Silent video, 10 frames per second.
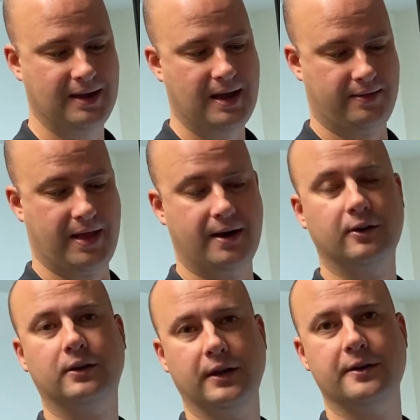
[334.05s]
And then it'll
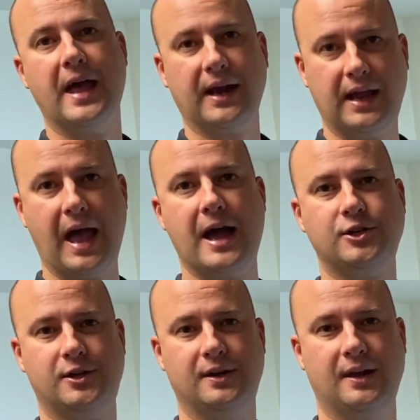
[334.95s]
clear that
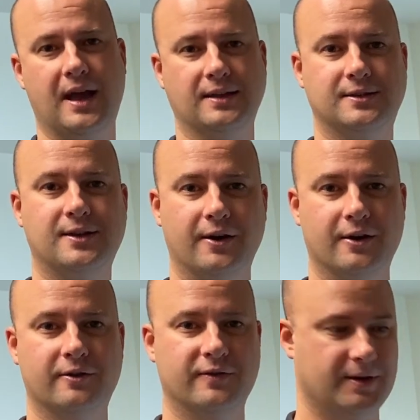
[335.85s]
cache and start over.